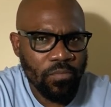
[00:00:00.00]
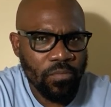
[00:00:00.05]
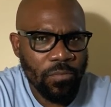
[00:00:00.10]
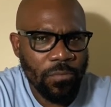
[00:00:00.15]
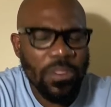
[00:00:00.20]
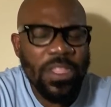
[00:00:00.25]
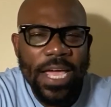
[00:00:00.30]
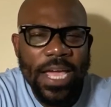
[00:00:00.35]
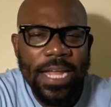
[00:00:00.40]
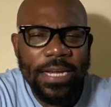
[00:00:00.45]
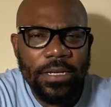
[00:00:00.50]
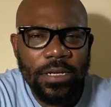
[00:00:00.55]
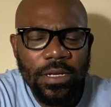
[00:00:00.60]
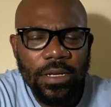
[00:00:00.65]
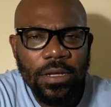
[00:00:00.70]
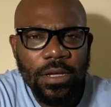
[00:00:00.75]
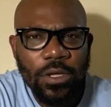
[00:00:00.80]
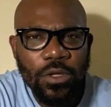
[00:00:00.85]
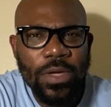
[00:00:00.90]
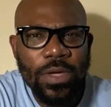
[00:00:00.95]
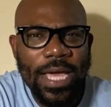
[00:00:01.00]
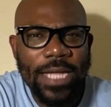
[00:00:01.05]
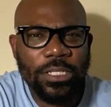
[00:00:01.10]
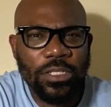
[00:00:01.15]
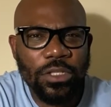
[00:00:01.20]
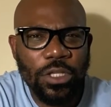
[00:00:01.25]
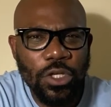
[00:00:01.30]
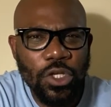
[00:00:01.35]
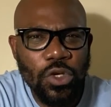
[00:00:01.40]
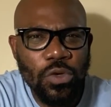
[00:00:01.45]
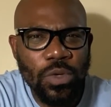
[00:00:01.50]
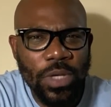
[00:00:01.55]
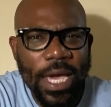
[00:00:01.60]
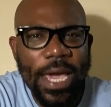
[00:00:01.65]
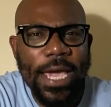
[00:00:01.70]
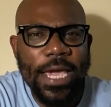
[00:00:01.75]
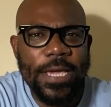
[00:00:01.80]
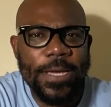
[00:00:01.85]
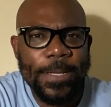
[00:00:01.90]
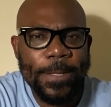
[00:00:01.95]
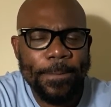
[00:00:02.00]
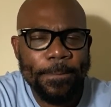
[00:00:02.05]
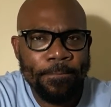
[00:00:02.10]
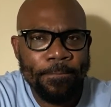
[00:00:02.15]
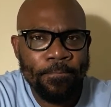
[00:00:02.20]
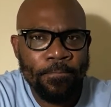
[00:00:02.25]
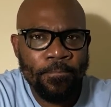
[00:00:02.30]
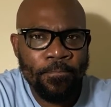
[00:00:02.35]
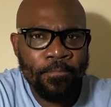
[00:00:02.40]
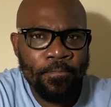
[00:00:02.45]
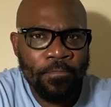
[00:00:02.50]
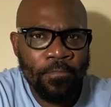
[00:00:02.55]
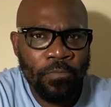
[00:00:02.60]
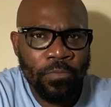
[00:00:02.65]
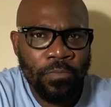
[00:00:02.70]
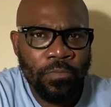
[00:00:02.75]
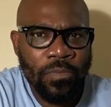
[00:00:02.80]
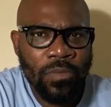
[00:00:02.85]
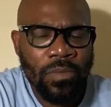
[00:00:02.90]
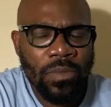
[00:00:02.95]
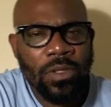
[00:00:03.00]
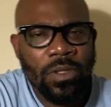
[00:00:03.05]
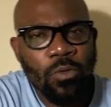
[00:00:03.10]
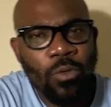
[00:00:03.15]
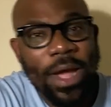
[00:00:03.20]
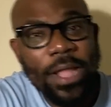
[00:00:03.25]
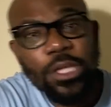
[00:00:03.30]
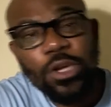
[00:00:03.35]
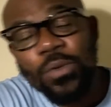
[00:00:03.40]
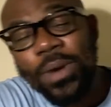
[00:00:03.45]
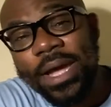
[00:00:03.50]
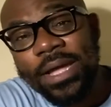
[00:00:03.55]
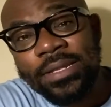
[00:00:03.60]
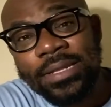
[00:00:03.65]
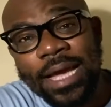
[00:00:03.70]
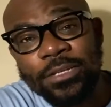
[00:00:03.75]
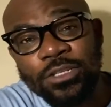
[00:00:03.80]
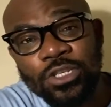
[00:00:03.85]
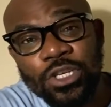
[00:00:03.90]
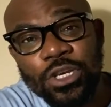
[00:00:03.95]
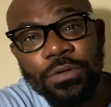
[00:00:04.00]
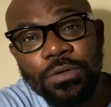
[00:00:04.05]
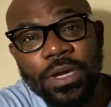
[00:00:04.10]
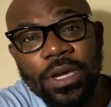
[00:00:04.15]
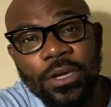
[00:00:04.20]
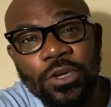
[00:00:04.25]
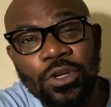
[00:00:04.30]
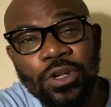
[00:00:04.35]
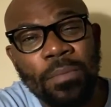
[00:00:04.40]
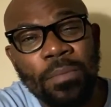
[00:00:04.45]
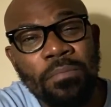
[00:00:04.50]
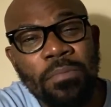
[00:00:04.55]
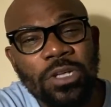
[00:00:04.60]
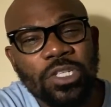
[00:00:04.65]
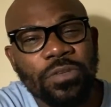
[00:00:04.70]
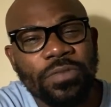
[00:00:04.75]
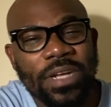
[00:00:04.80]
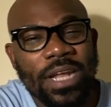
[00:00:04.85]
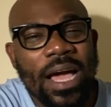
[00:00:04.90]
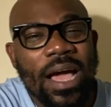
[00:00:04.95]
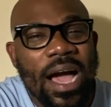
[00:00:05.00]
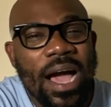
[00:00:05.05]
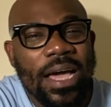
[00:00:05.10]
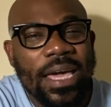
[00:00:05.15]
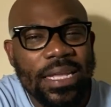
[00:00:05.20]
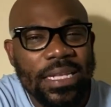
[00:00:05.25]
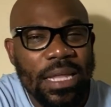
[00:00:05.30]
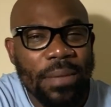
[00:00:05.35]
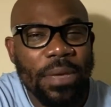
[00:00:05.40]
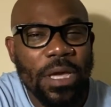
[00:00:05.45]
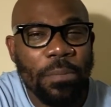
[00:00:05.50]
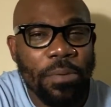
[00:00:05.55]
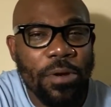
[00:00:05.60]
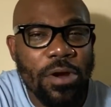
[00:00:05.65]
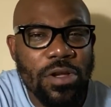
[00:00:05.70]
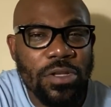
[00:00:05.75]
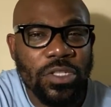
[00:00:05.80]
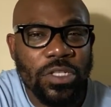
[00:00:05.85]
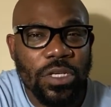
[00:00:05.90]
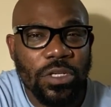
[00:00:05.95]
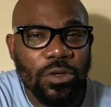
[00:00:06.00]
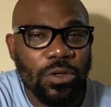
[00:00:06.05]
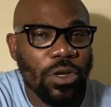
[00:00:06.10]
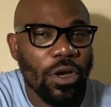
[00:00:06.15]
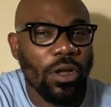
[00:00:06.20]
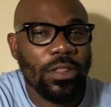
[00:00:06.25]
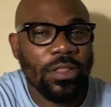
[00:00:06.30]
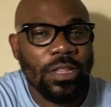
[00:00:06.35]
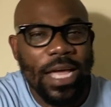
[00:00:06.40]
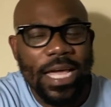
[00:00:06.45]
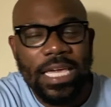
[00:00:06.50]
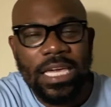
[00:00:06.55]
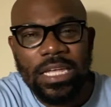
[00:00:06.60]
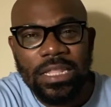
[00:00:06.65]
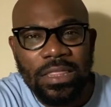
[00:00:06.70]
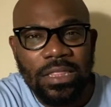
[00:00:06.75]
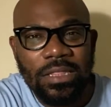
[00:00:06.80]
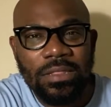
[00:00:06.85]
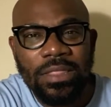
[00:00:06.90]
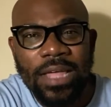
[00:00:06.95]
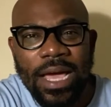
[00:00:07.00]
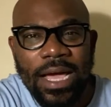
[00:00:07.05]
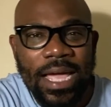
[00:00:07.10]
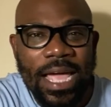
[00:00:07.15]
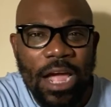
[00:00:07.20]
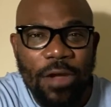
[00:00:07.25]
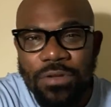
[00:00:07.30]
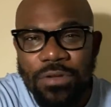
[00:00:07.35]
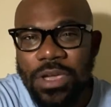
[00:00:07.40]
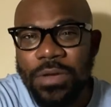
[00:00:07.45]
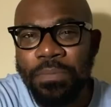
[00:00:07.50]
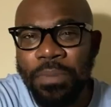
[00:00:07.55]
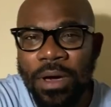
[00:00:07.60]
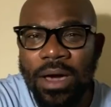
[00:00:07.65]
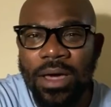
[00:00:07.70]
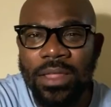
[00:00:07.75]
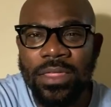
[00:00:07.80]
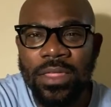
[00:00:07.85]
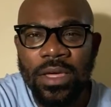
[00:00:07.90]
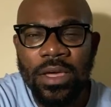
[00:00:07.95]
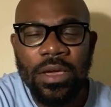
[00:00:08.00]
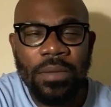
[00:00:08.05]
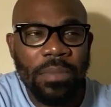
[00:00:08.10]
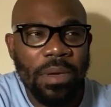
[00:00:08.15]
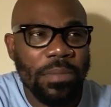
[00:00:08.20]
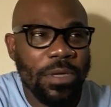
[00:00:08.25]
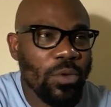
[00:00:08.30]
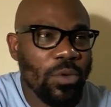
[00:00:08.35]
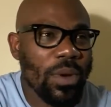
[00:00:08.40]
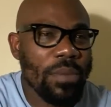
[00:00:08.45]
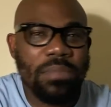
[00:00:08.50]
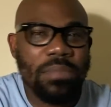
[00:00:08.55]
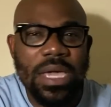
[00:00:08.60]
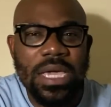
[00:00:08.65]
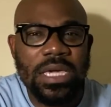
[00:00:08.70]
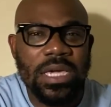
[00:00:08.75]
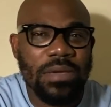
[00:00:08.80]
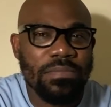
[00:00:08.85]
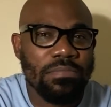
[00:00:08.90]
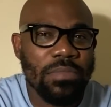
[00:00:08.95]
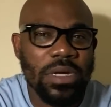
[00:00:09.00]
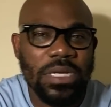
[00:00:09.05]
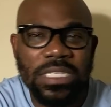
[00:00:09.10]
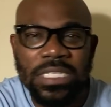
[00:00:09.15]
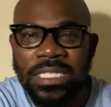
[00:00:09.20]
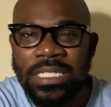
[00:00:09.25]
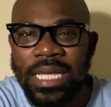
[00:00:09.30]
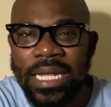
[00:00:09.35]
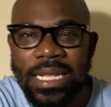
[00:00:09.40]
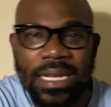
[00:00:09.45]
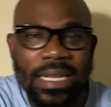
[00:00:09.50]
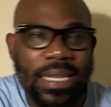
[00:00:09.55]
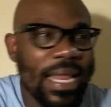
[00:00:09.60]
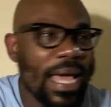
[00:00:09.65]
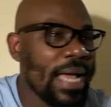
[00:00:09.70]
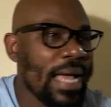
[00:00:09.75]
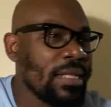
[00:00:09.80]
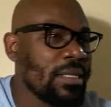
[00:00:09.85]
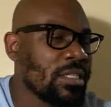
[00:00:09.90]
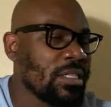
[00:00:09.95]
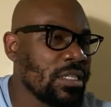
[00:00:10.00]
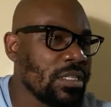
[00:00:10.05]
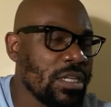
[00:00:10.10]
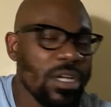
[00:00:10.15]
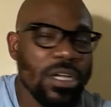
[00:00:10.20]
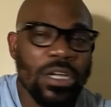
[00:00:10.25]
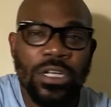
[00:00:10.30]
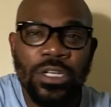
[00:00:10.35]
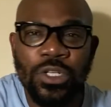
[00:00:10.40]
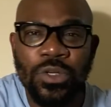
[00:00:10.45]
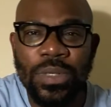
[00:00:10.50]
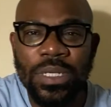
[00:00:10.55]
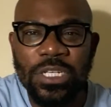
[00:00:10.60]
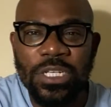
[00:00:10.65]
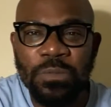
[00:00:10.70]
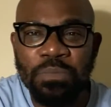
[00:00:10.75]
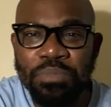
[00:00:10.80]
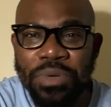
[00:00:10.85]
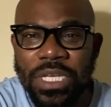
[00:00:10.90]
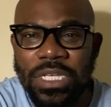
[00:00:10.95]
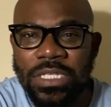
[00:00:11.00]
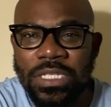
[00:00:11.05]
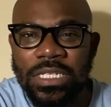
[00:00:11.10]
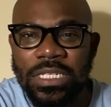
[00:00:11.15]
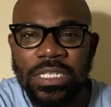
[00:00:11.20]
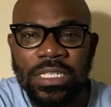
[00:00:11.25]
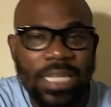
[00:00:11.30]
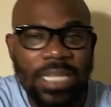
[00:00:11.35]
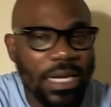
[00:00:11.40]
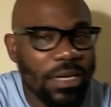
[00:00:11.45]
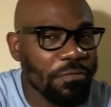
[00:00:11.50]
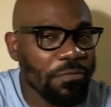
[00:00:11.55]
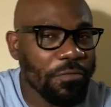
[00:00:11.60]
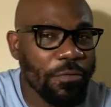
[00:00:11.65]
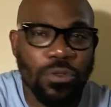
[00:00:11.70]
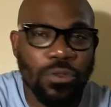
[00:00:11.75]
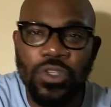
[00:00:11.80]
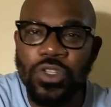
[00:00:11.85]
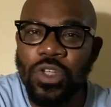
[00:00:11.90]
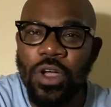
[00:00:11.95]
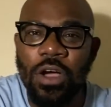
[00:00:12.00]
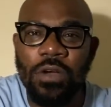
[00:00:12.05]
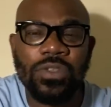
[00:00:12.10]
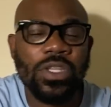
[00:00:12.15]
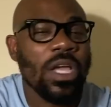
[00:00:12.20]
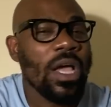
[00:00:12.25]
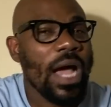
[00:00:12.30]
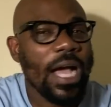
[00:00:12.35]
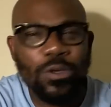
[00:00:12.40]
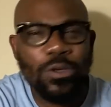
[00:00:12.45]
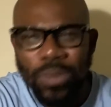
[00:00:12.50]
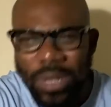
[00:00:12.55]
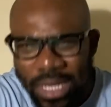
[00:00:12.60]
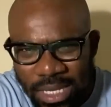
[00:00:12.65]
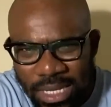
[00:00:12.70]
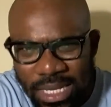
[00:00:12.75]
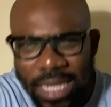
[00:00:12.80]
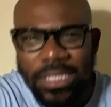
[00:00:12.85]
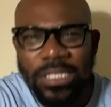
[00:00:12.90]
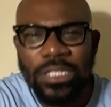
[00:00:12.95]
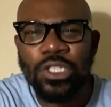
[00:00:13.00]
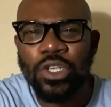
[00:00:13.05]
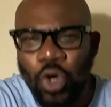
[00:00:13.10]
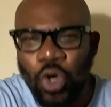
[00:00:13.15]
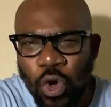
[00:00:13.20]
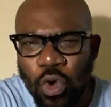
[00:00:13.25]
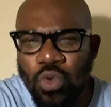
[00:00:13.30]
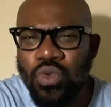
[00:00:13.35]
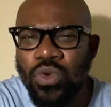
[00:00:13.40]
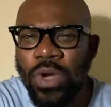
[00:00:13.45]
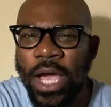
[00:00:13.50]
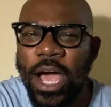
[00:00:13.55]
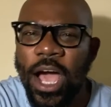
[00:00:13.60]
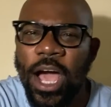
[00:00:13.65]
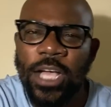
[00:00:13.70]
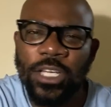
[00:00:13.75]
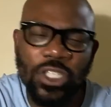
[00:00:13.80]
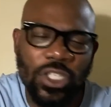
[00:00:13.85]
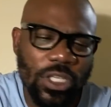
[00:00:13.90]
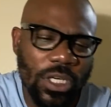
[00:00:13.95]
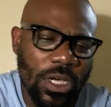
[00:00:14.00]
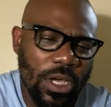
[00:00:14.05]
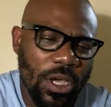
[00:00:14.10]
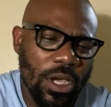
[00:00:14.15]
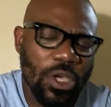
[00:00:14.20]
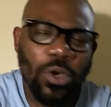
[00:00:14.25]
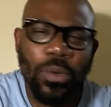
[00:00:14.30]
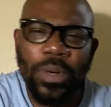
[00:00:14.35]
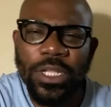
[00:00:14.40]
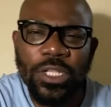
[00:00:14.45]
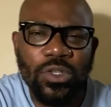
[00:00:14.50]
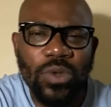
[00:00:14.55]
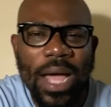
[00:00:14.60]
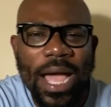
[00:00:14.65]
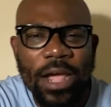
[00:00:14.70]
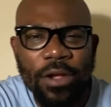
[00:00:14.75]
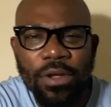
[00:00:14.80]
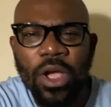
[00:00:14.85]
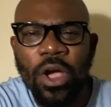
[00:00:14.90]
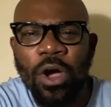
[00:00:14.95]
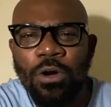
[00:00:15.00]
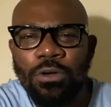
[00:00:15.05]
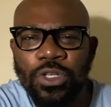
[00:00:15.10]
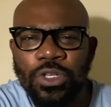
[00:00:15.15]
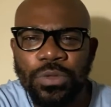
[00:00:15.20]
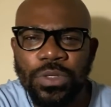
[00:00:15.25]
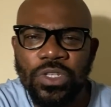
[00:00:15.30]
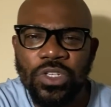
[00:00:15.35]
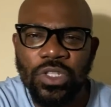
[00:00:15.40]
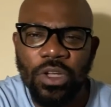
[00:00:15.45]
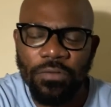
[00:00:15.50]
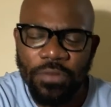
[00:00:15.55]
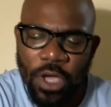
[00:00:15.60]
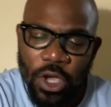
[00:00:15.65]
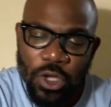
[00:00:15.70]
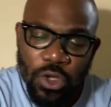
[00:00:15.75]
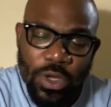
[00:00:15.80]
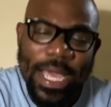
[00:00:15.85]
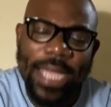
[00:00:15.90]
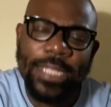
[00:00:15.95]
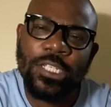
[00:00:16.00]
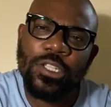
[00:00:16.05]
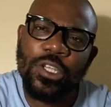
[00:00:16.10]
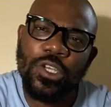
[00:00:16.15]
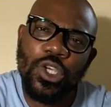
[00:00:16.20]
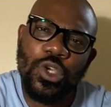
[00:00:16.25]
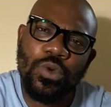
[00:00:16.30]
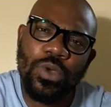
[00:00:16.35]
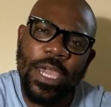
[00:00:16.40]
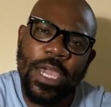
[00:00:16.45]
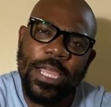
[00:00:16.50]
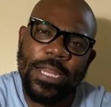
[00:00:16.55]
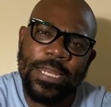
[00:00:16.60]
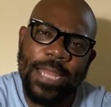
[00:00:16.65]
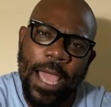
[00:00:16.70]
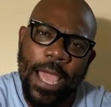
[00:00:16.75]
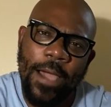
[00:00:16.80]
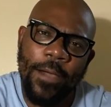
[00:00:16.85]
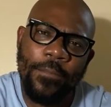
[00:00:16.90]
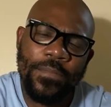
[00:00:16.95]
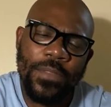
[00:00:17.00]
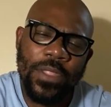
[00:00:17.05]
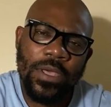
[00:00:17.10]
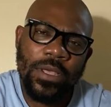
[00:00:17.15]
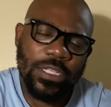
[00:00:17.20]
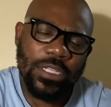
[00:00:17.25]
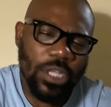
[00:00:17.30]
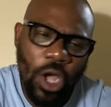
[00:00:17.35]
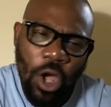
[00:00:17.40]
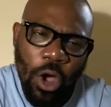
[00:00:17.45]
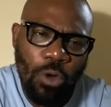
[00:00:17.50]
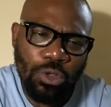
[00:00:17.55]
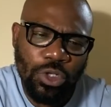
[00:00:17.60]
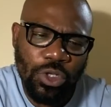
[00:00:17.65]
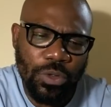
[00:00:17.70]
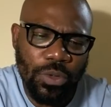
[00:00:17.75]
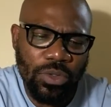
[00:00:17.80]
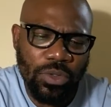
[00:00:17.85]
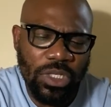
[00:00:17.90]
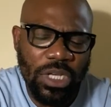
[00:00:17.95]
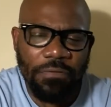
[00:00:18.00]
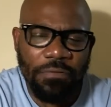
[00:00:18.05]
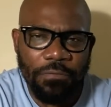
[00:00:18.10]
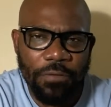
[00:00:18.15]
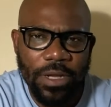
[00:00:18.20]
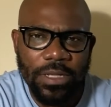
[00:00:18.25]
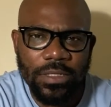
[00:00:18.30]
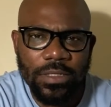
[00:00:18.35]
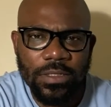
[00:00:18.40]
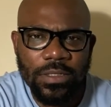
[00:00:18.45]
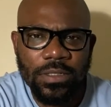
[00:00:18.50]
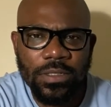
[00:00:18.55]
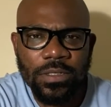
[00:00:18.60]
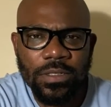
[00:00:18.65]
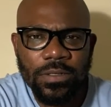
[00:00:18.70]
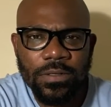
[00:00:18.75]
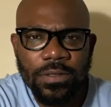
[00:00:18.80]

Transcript: Then you get to the UK. When you were in Nigeria, you're not much of an academic person. You're not like in that career path. Maybe you were making money selling lands and doing this business and selling foodstuffs, and you were getting your cool cash. You were into agriculture and stuff. You get to the UK now, there's a cultural difference.